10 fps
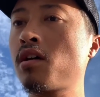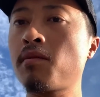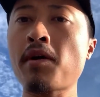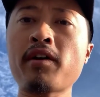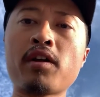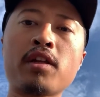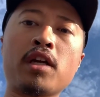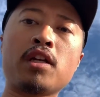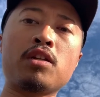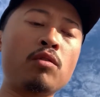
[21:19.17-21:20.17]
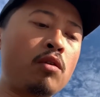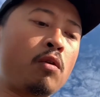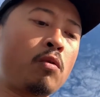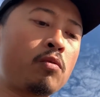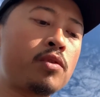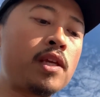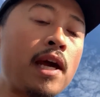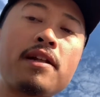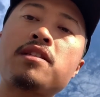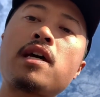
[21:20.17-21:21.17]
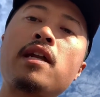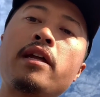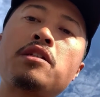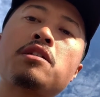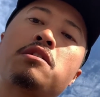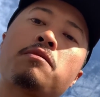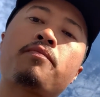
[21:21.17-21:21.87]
Probably only gonna do the outside edges,